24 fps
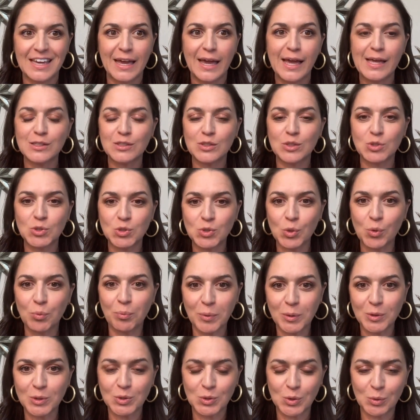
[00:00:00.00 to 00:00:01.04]
is
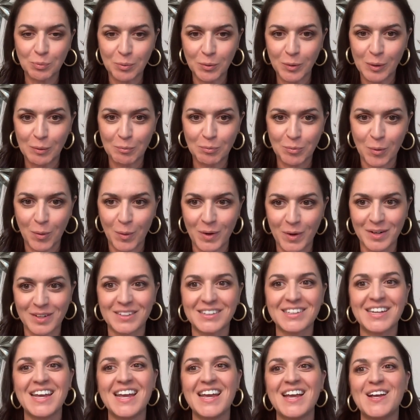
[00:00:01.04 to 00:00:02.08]
super, super important.